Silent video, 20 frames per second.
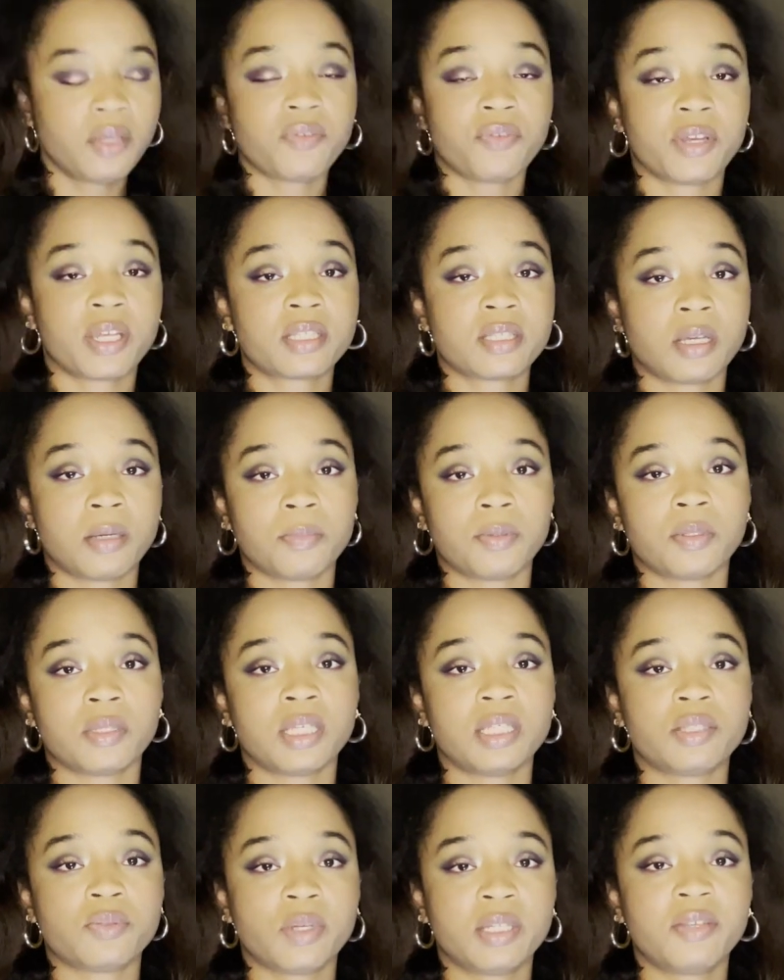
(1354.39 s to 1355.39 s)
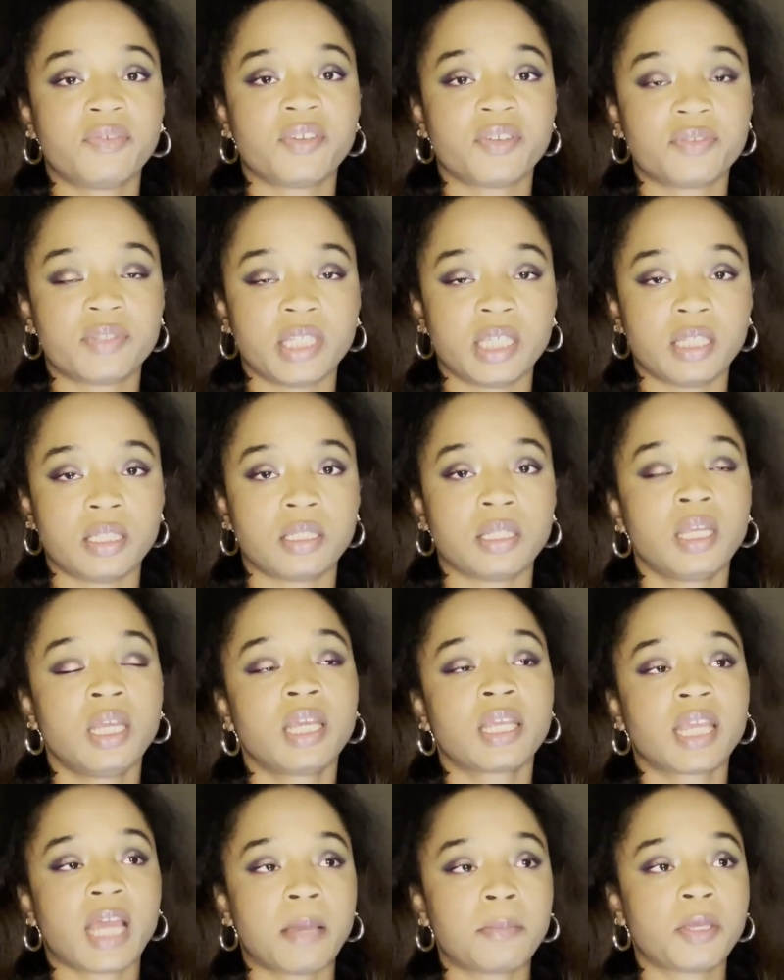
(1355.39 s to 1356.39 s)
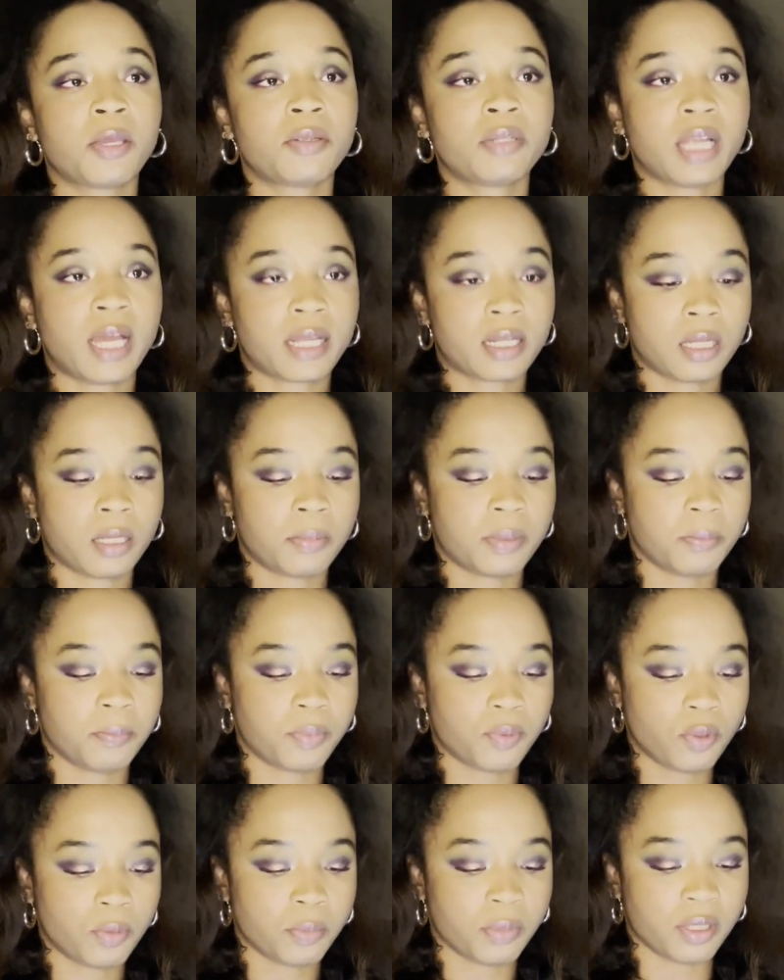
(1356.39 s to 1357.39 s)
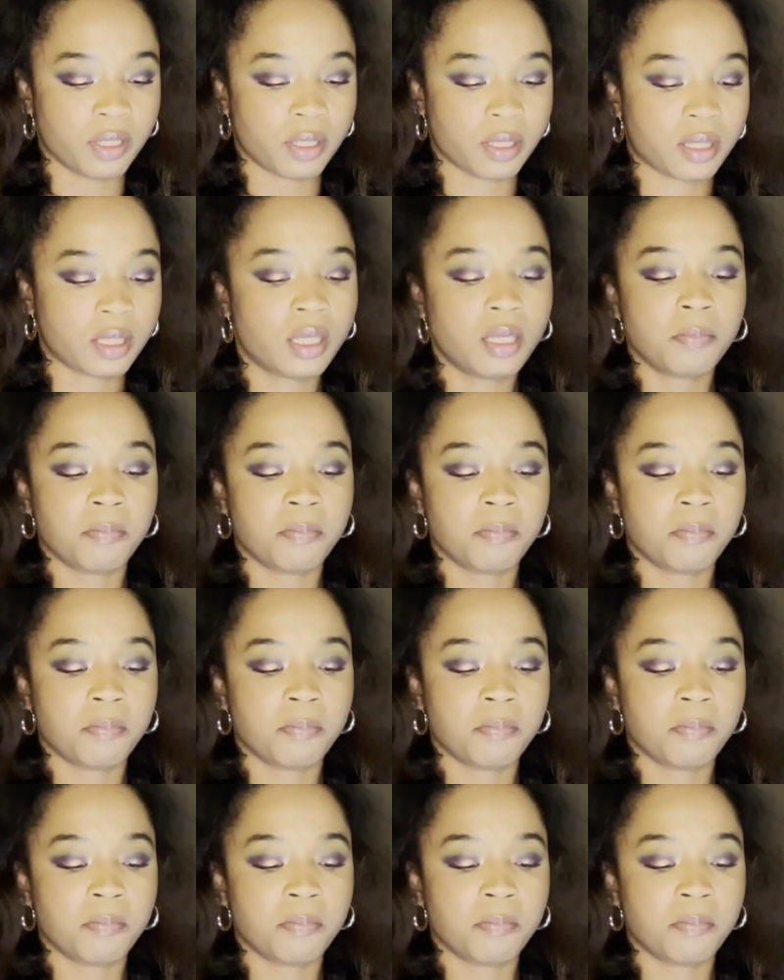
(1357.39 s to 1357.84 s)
For example, in 2015, Cameo nightclub in Bournemouth